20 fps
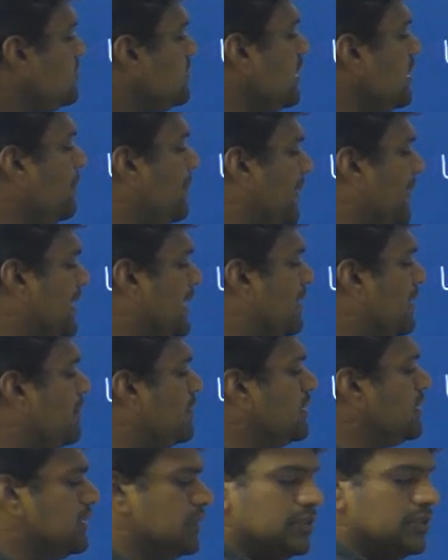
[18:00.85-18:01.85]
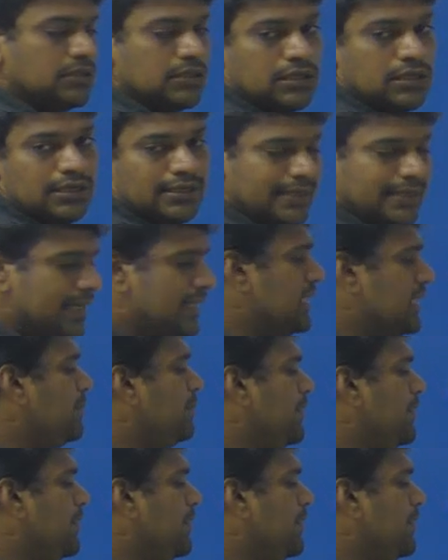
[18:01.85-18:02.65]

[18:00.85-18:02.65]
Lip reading: Beta 1 delta